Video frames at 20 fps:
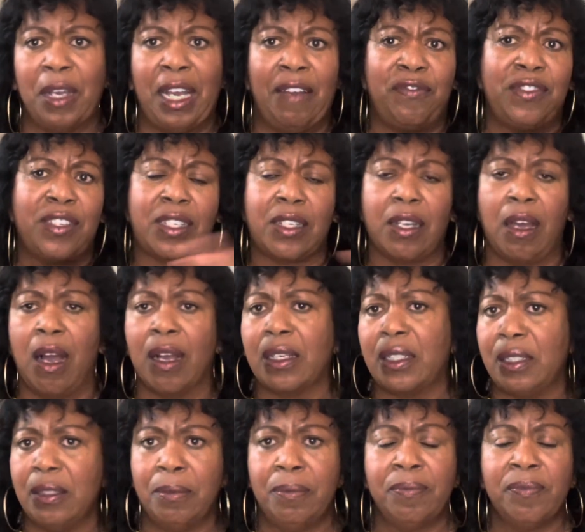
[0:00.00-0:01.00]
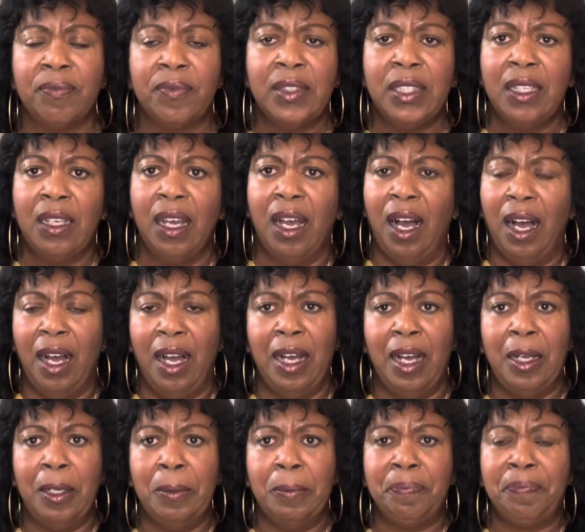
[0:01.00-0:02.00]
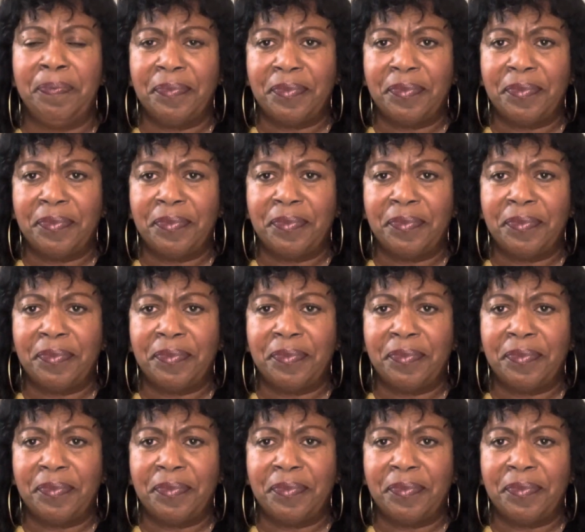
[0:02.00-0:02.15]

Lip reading: I've stalked him. And